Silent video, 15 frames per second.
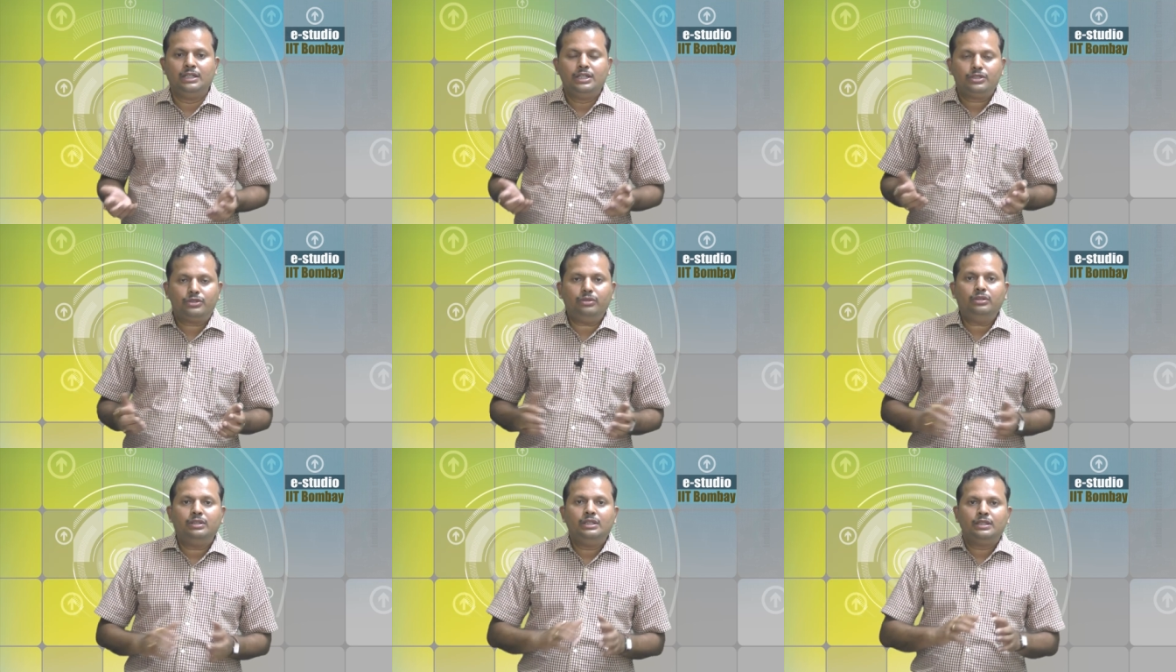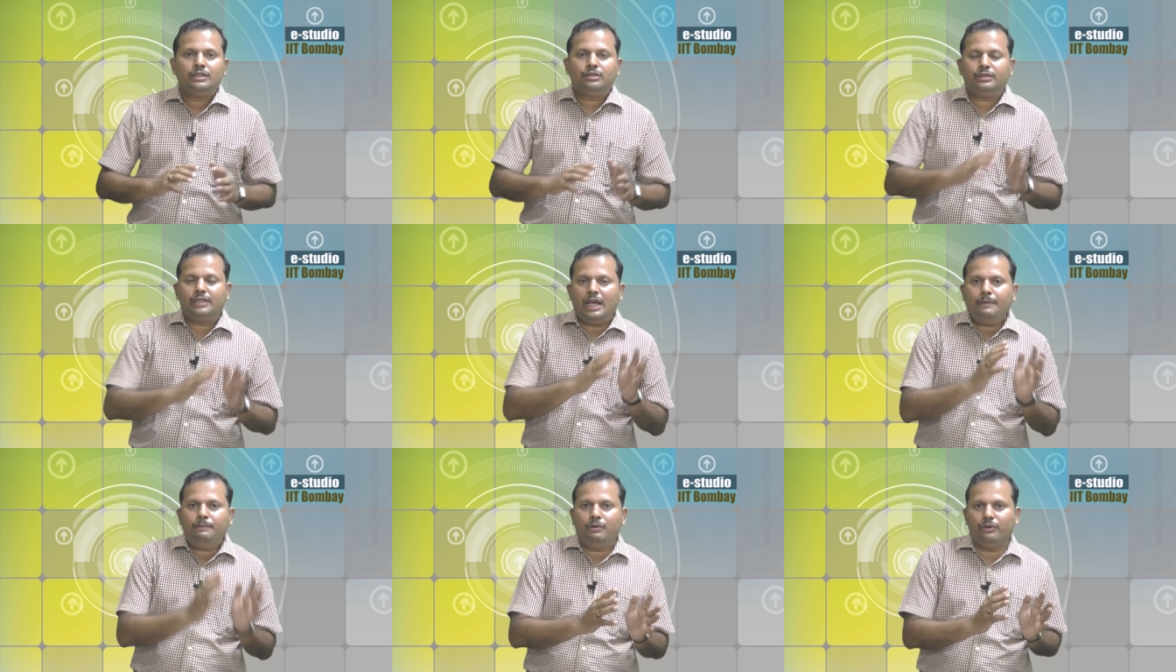So, so
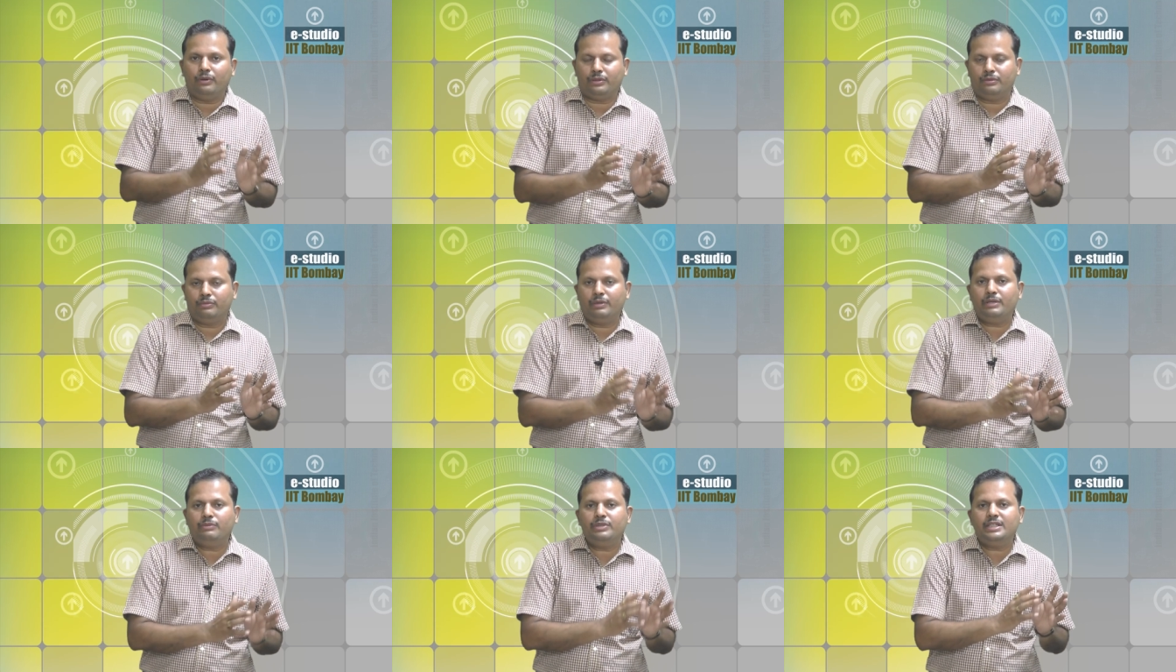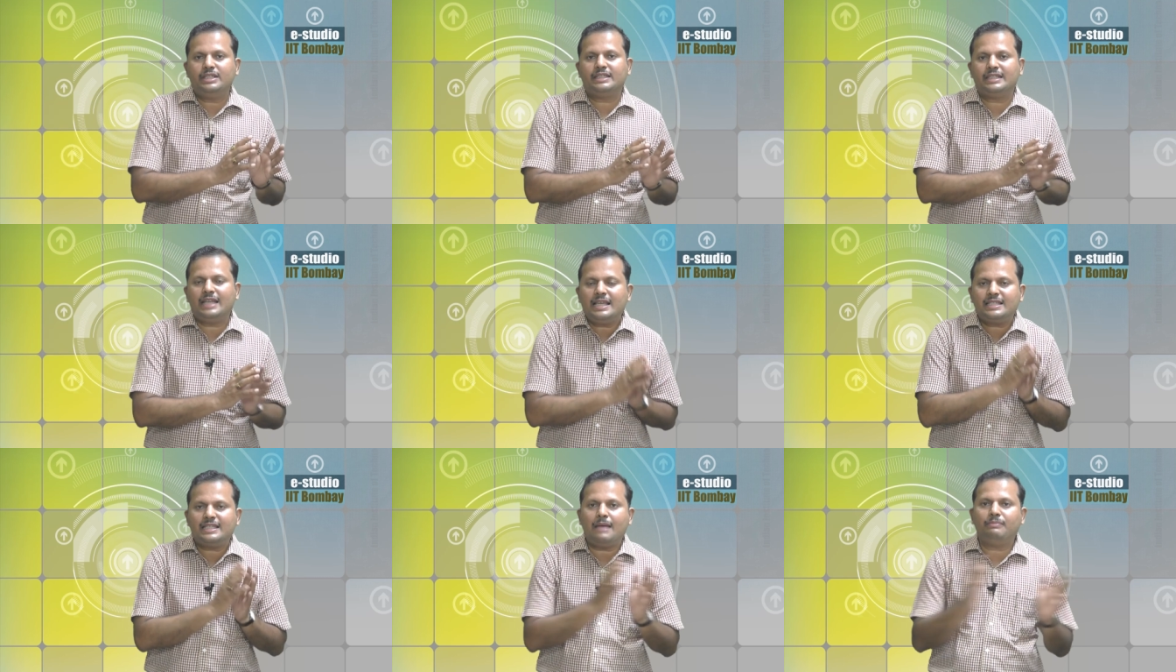therefore, when we
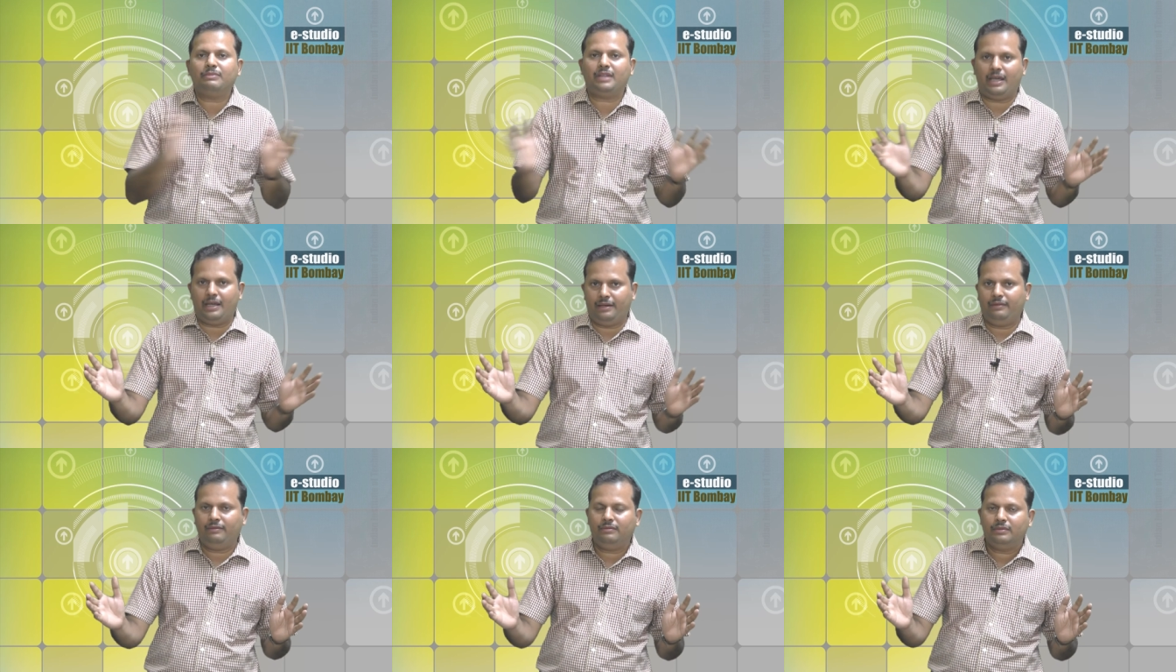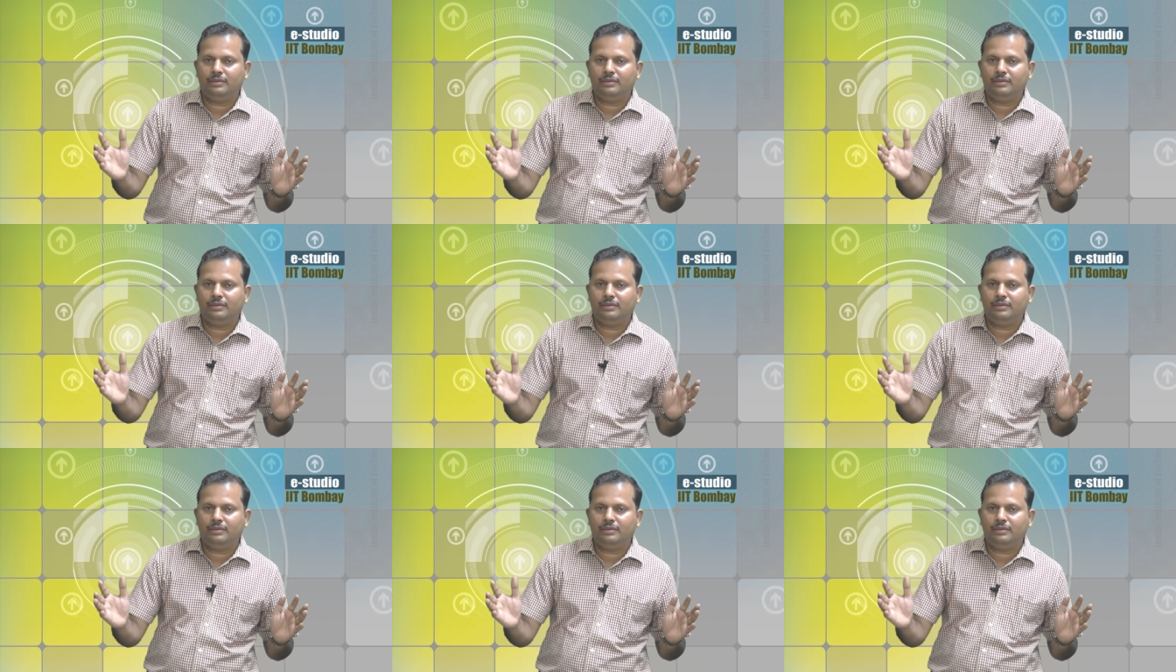say something